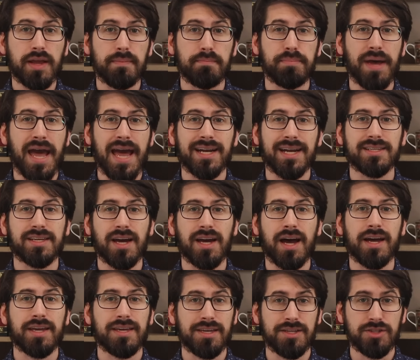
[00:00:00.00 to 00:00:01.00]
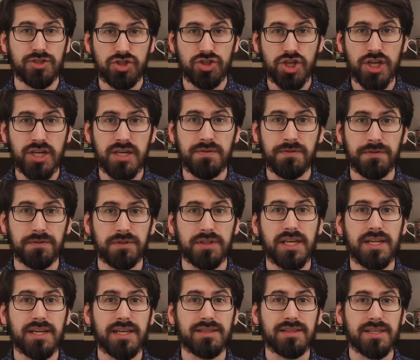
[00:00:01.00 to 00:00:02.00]
a bad guy in chief
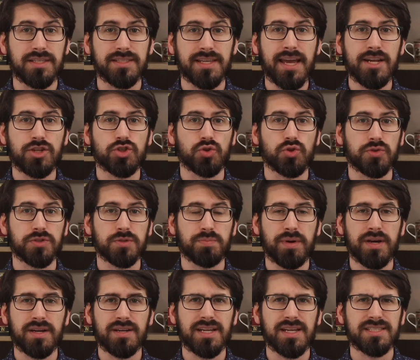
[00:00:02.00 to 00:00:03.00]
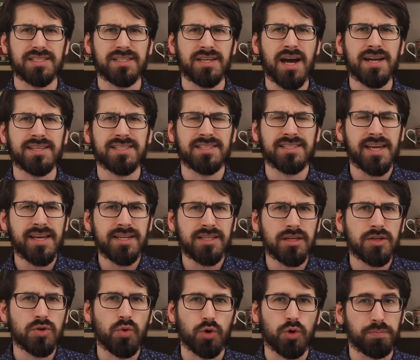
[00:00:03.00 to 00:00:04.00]
leading these angels, but it's not
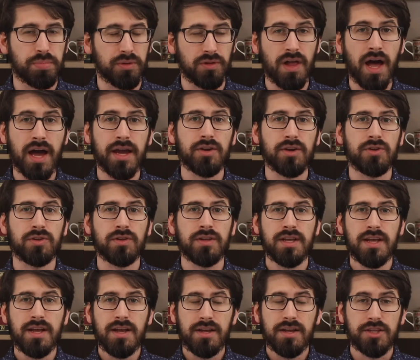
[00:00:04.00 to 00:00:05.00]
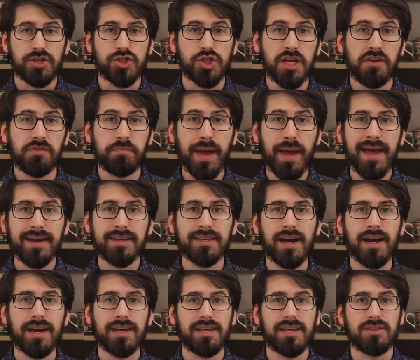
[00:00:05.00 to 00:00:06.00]
Satan or Belial, the chief bad
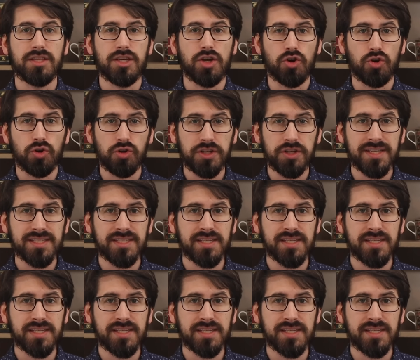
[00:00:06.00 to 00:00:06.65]
guy in the earliest